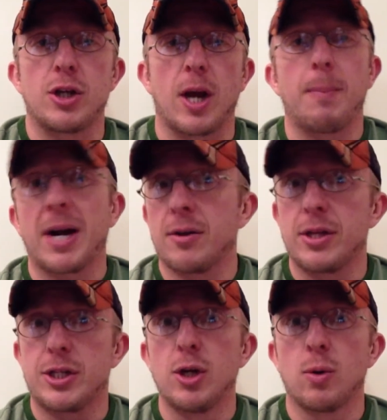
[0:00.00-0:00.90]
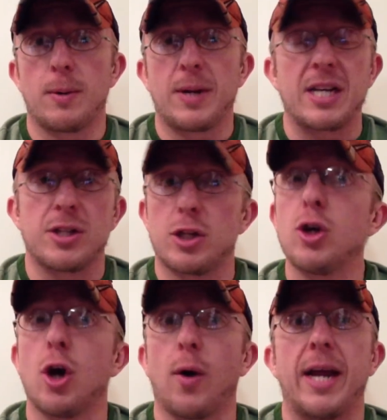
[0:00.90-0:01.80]
to compare the two, because the
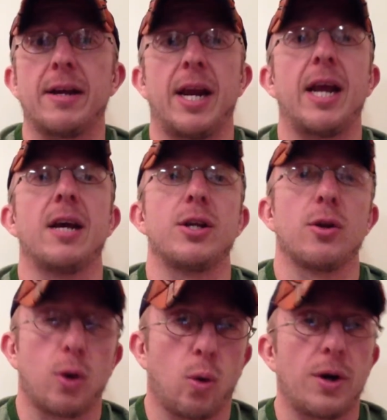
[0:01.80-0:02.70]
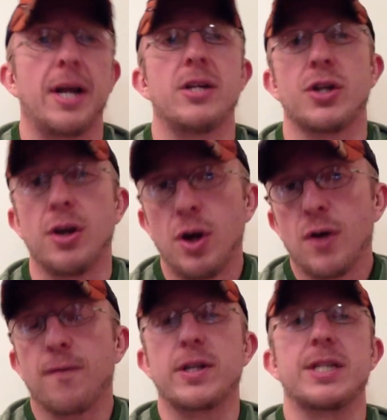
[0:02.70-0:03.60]
two go hand in hand, the coordination
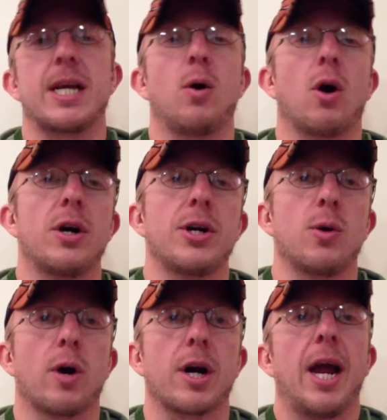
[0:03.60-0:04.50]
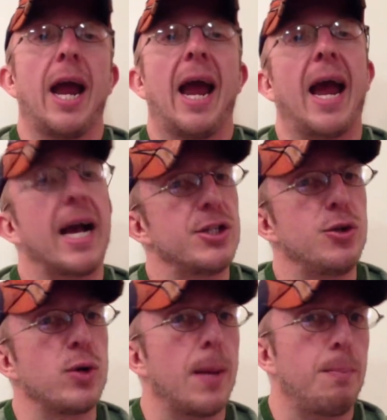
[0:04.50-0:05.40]
versus how hard you work,
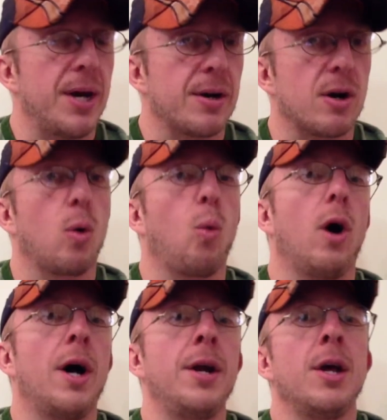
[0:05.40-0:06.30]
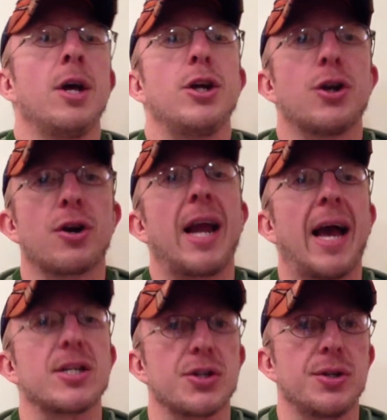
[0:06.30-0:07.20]
as you get better at one, you're going
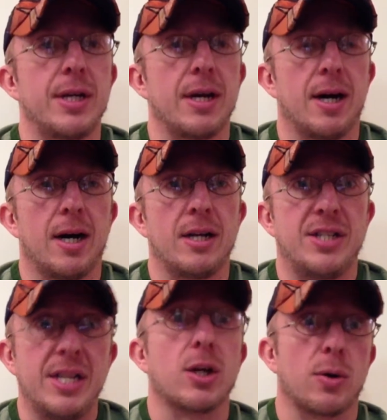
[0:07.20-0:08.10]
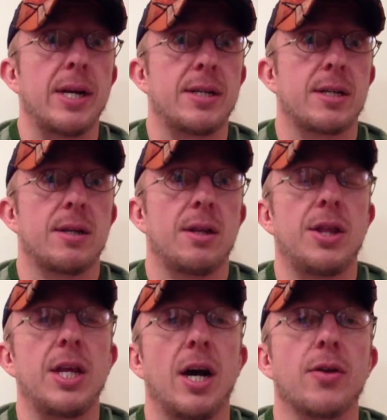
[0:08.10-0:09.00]
to actually decrease
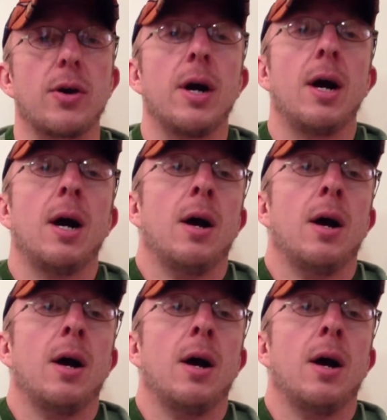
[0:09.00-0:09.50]
the other.